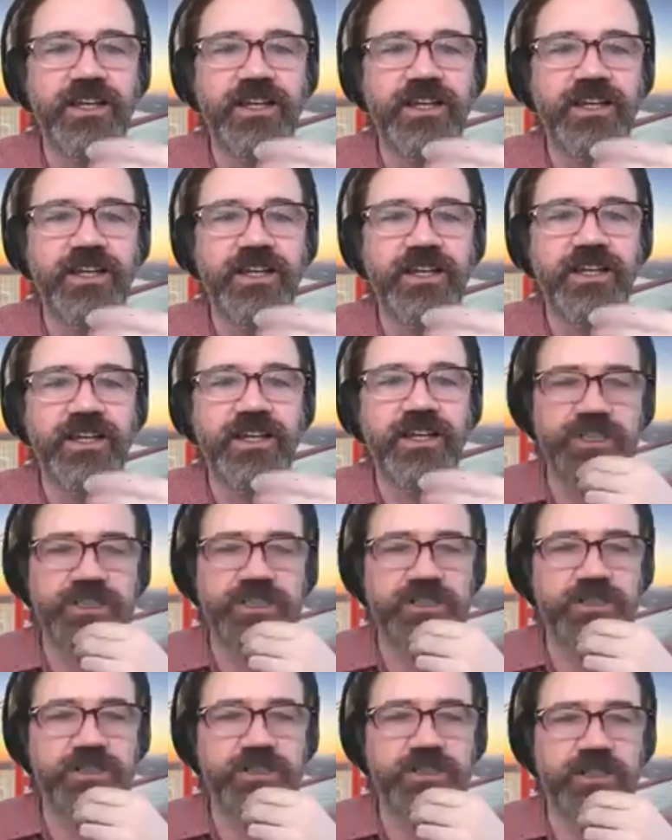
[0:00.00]

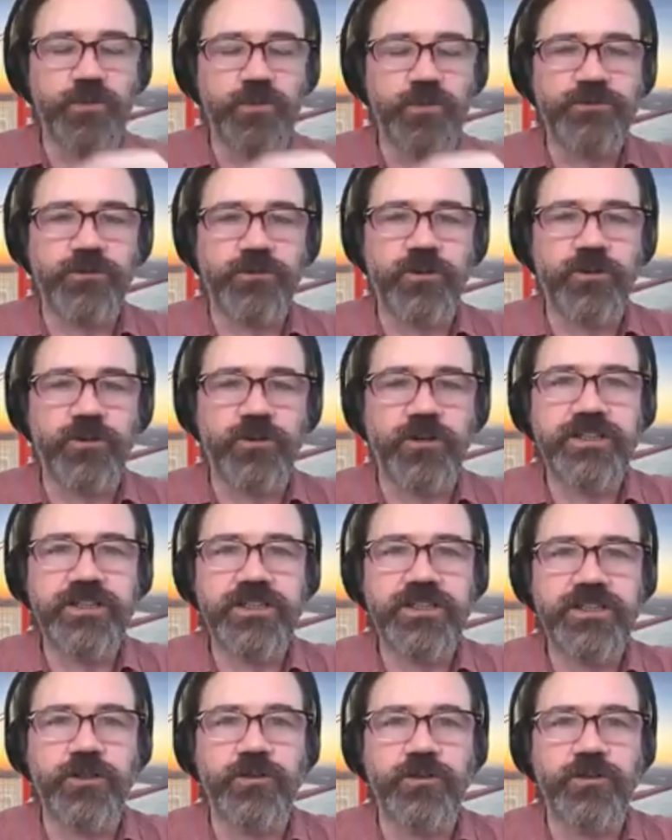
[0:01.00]
This was
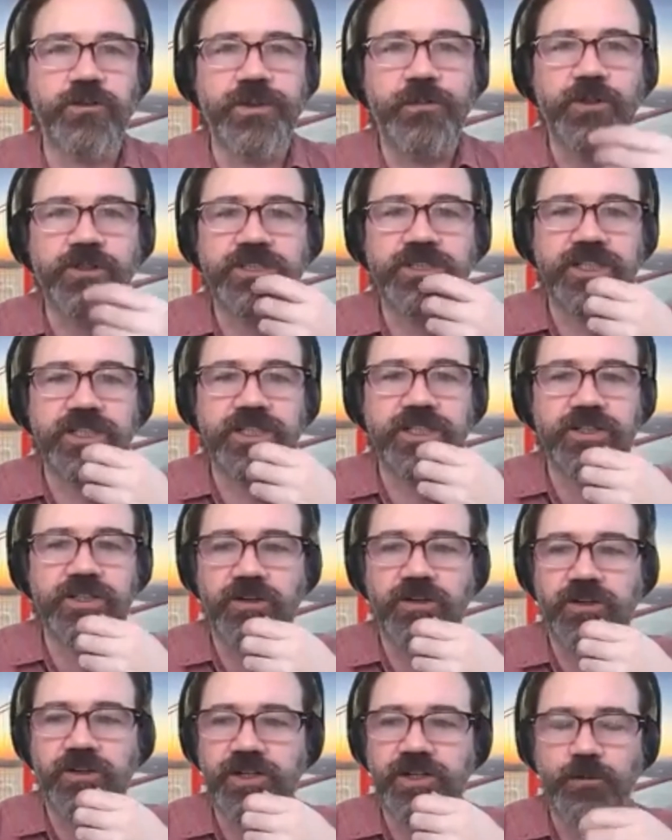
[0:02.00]
recorded. It will be posted
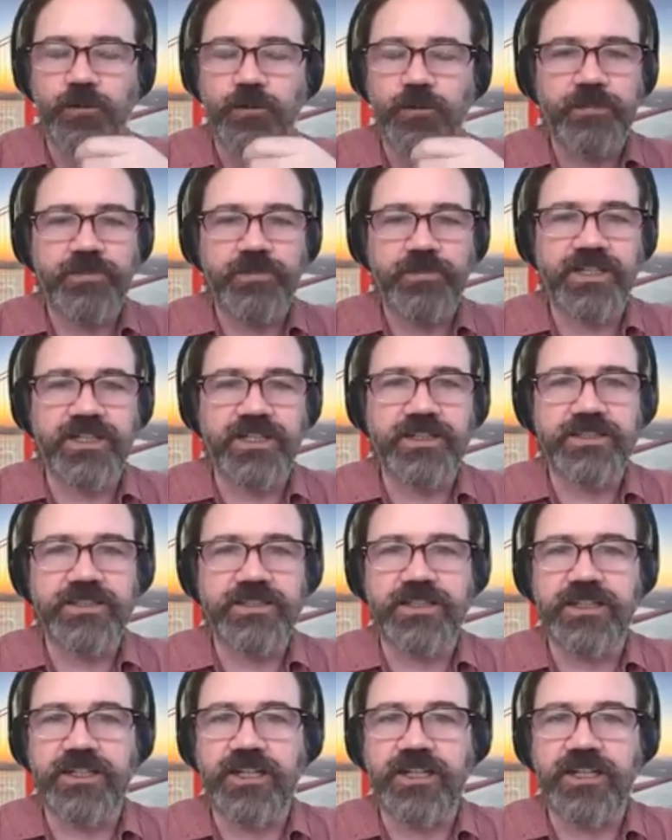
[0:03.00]
on our website.